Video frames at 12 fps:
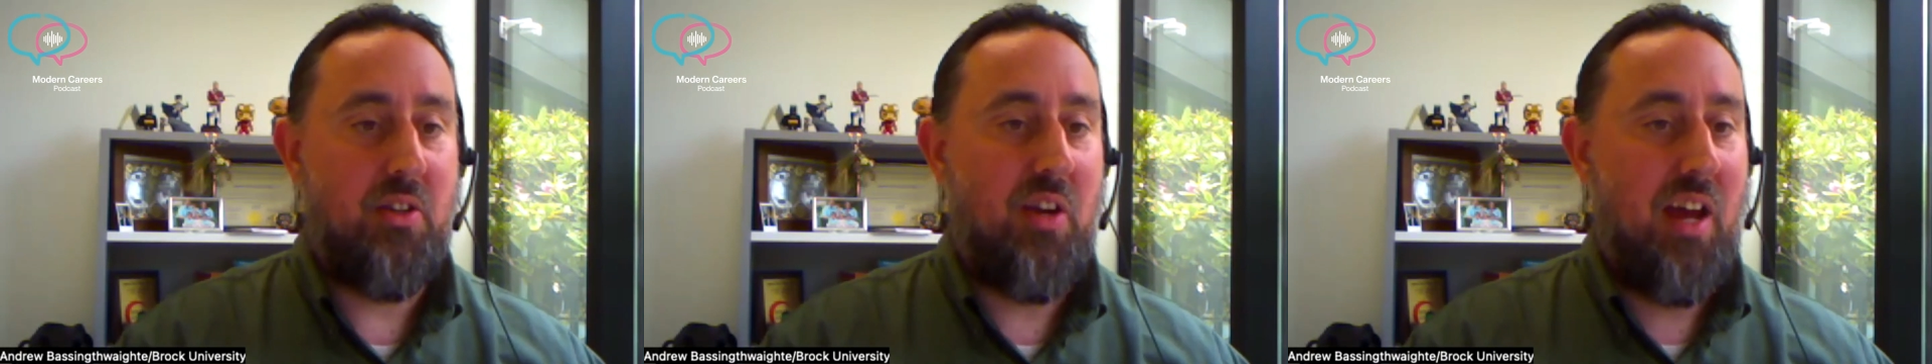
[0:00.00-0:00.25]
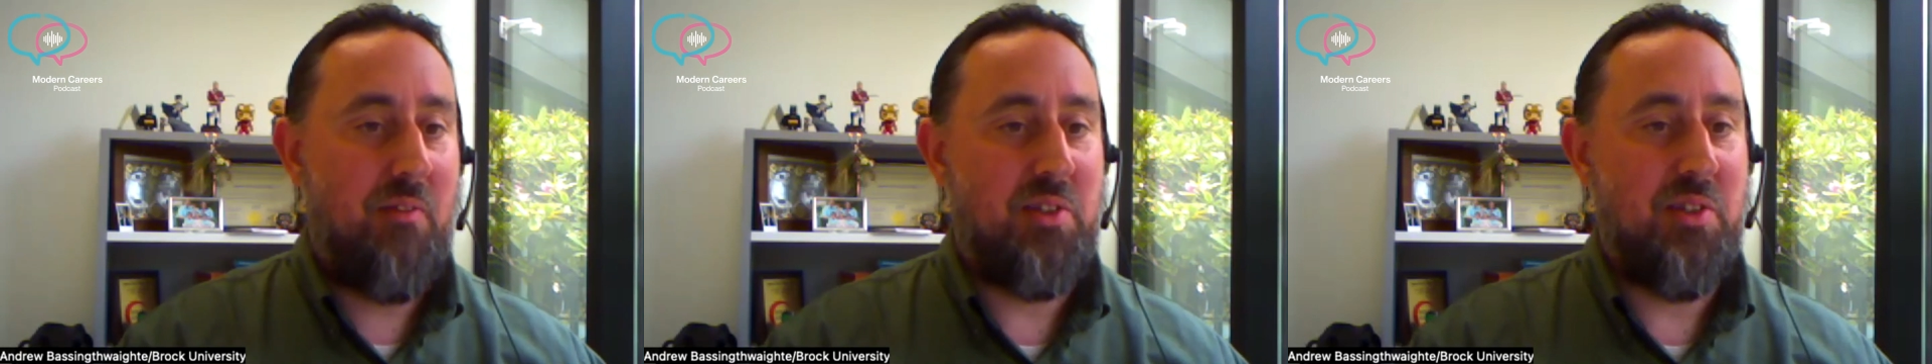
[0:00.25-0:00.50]
you're
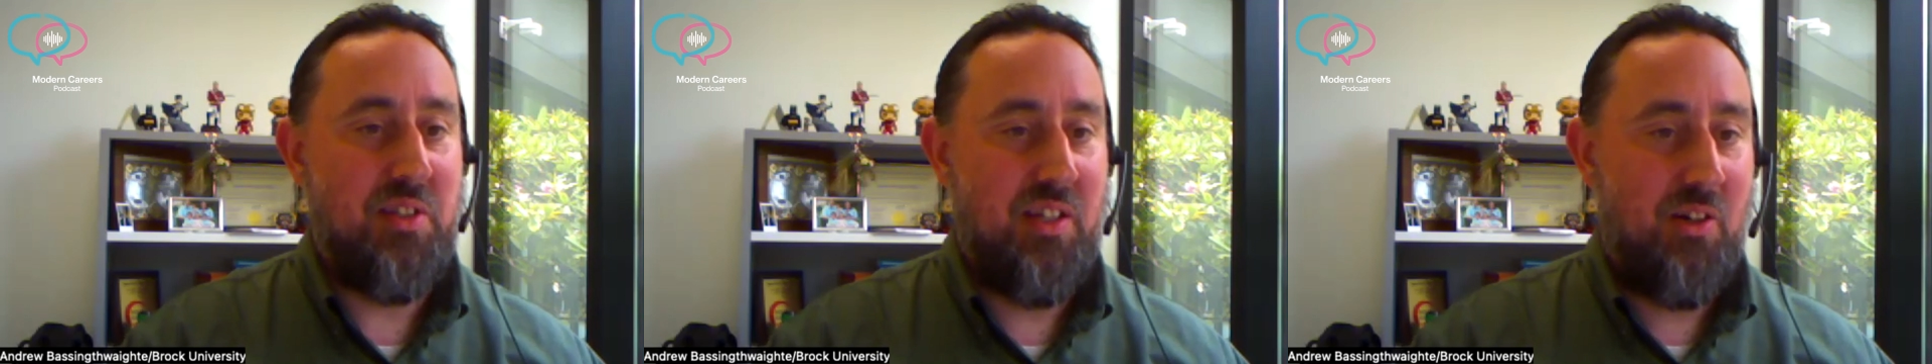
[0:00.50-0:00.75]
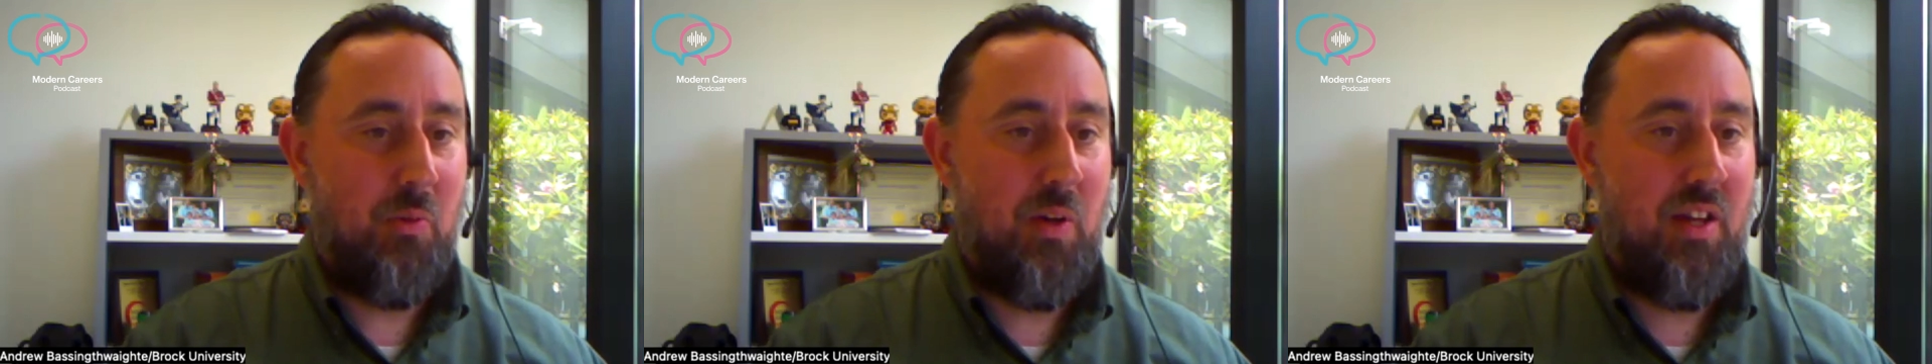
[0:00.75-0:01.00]
having to
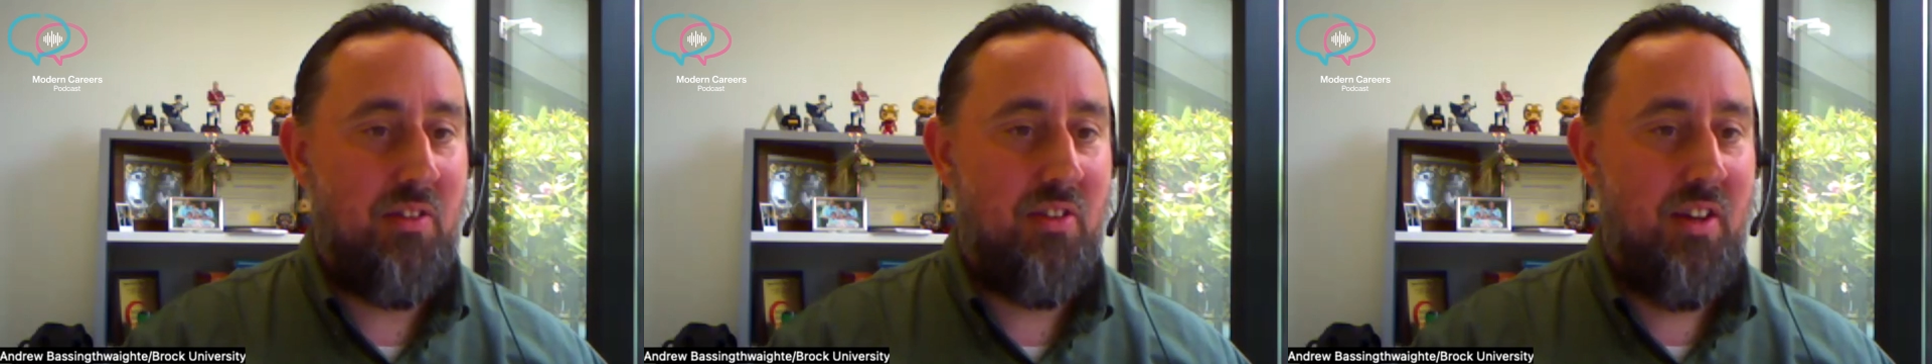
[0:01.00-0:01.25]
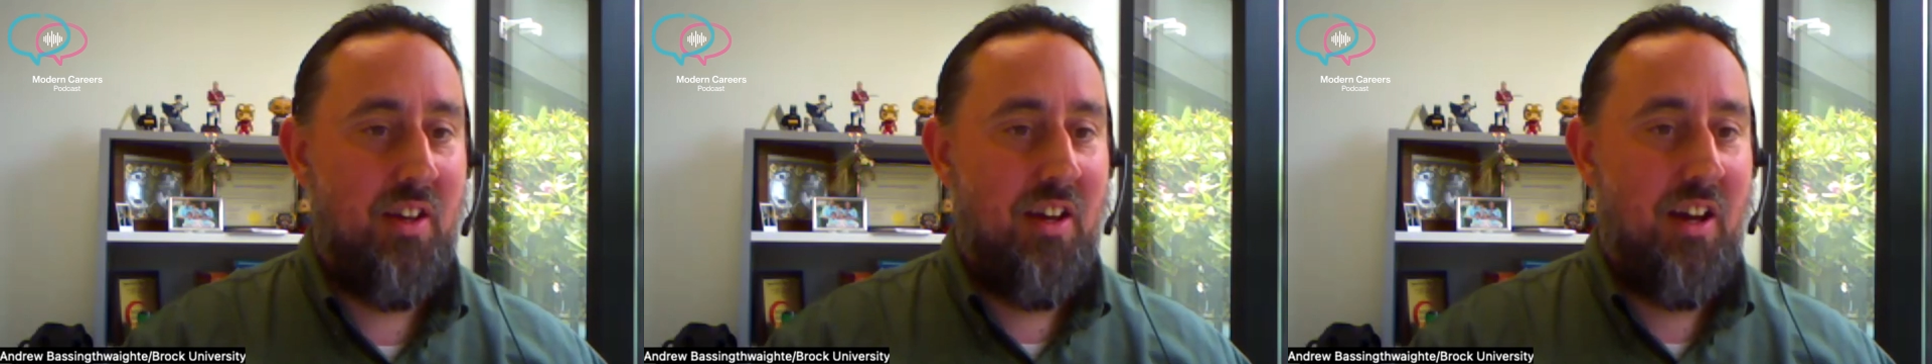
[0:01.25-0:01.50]
deal with
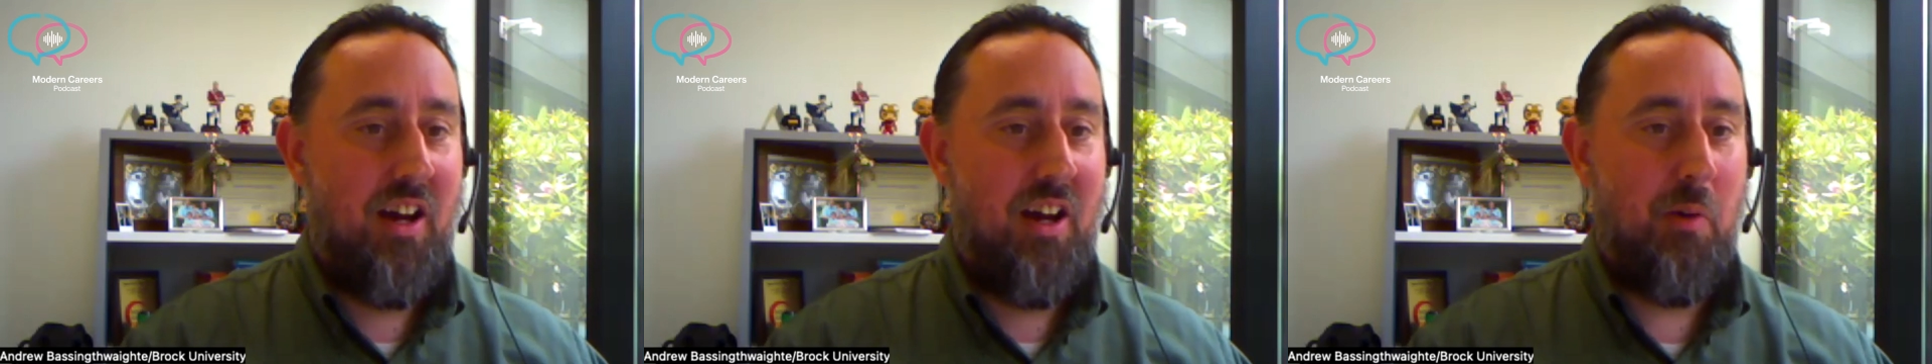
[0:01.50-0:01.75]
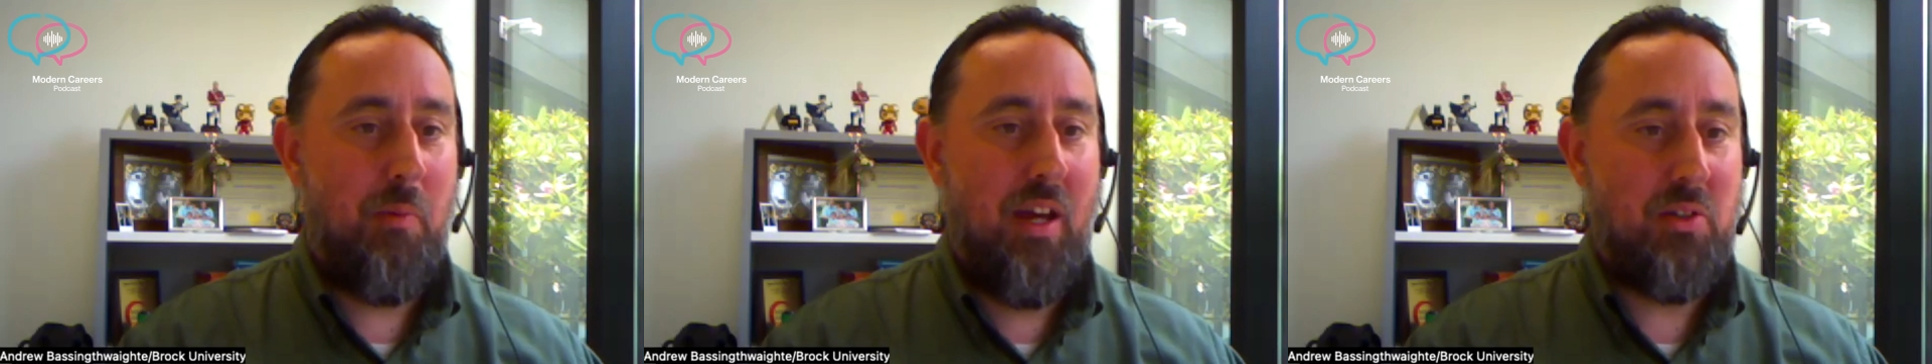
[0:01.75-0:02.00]

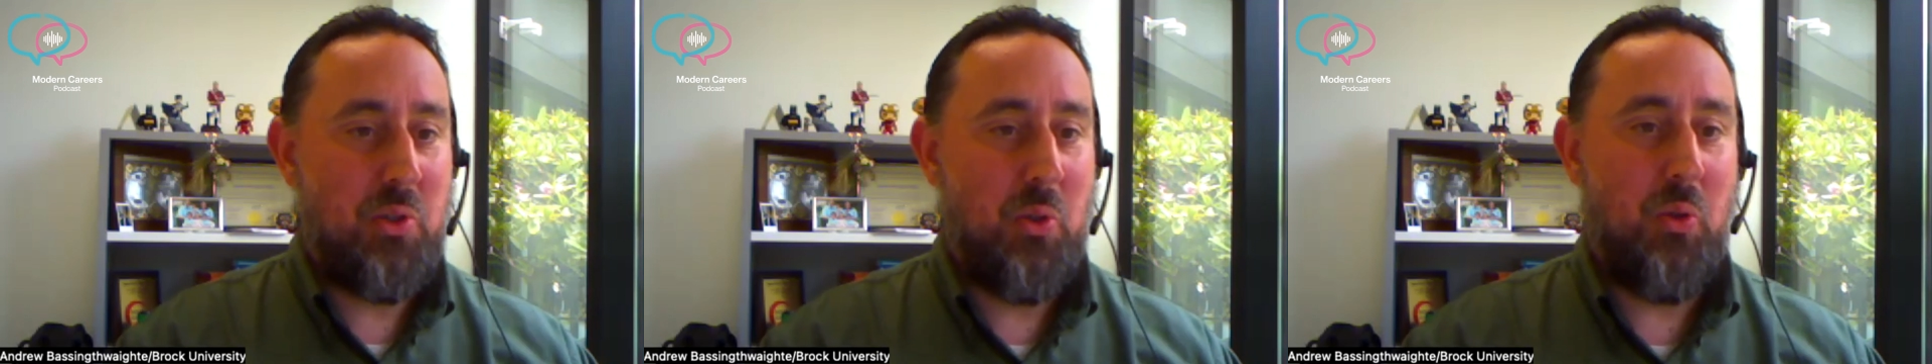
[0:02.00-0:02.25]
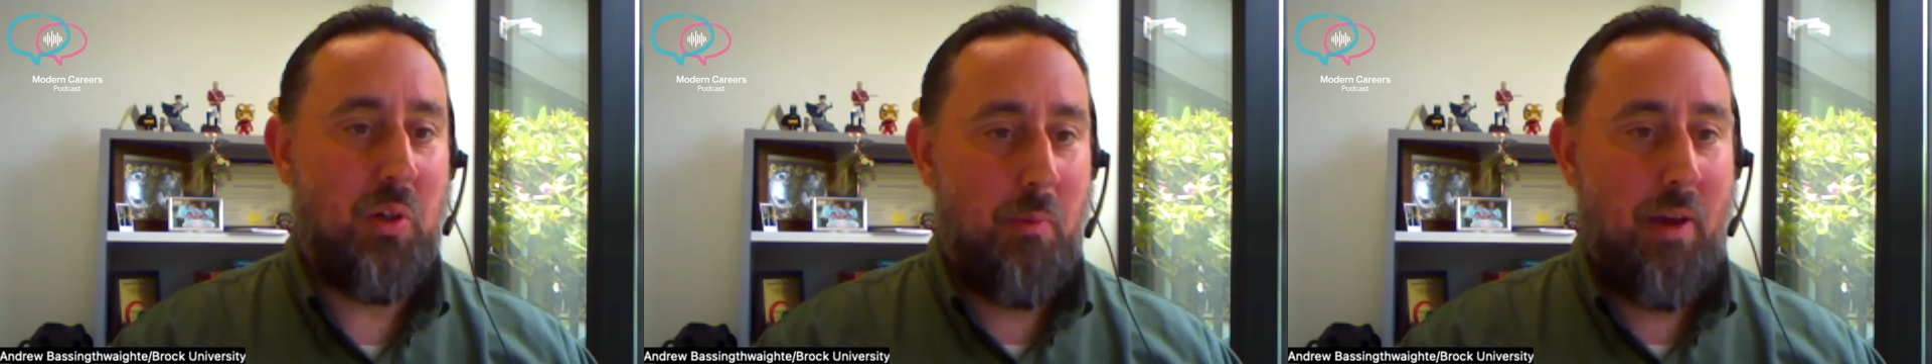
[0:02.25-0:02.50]
and
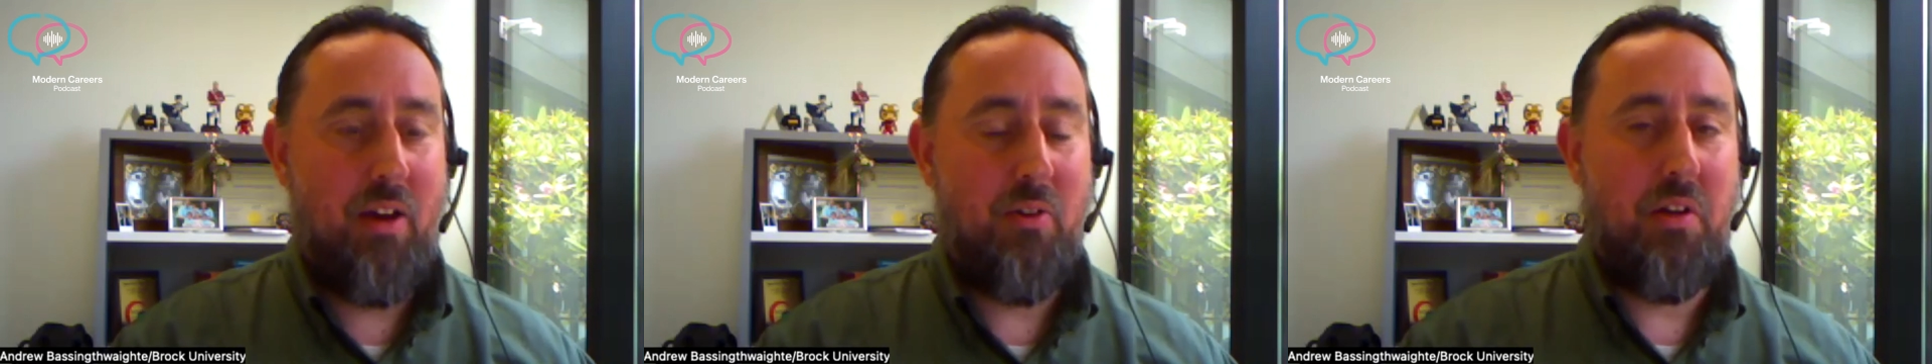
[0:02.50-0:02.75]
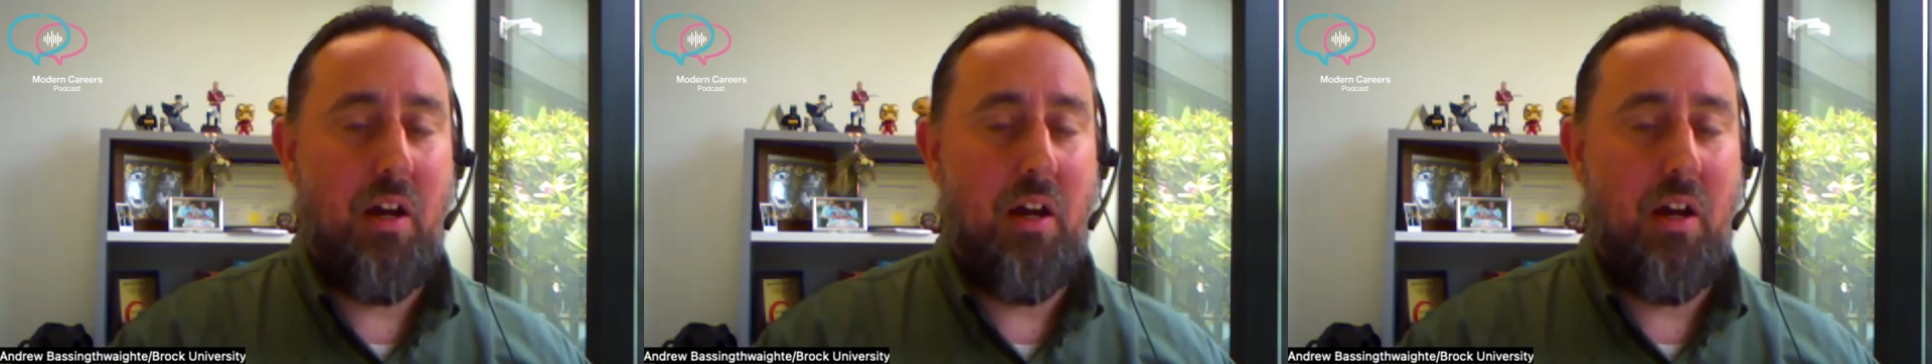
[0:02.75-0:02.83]
talk about.